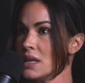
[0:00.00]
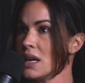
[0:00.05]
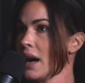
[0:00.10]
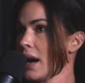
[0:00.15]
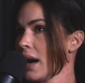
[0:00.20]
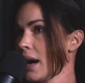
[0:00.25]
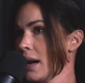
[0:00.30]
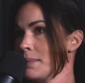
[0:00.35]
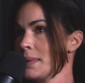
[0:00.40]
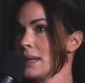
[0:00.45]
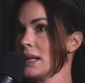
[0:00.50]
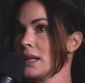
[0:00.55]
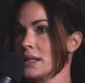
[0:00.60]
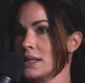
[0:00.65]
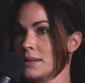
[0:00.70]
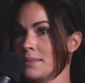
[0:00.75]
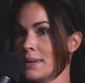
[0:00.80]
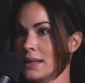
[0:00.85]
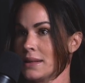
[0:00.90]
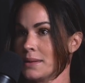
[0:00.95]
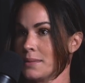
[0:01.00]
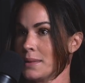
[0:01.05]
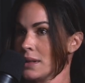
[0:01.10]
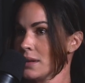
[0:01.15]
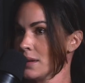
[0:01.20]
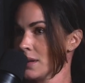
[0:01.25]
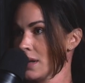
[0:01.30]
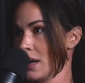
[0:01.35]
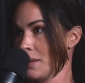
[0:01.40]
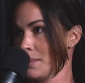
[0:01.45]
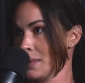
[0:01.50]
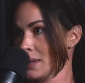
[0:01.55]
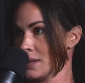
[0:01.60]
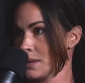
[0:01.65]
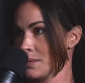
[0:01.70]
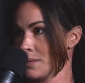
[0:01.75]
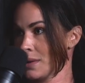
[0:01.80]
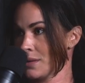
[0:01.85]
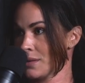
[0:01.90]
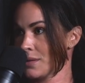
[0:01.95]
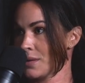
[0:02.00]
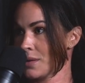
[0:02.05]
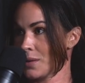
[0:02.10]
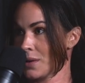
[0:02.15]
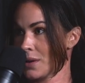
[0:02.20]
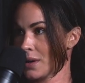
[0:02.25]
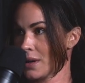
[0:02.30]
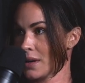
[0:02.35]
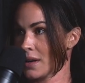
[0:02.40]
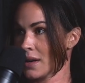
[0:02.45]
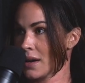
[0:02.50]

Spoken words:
Yeah. I mean, it depends what they're coming to me for.